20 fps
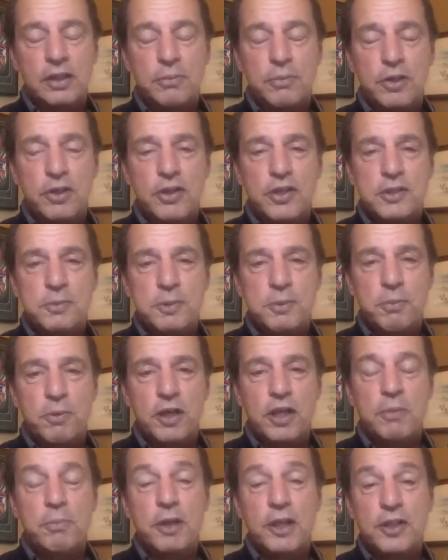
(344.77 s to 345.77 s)
Mary's been
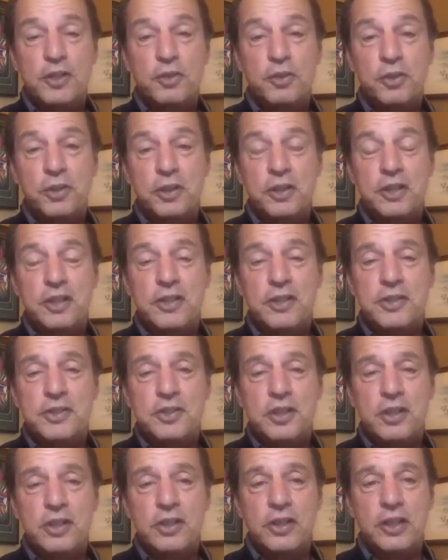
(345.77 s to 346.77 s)
my mentor in this
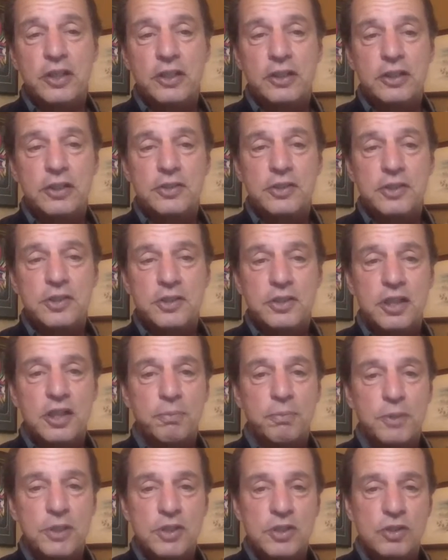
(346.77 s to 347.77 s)
area, and she's
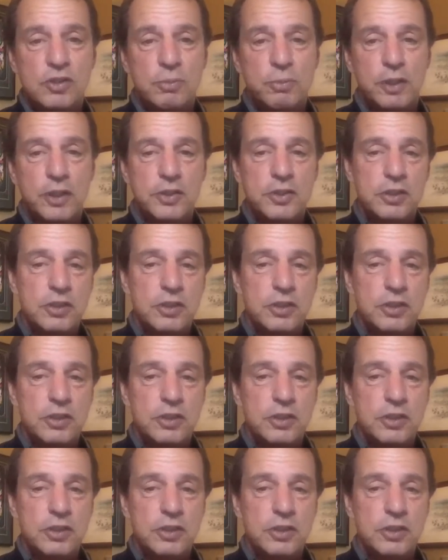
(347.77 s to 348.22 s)
taught me so much.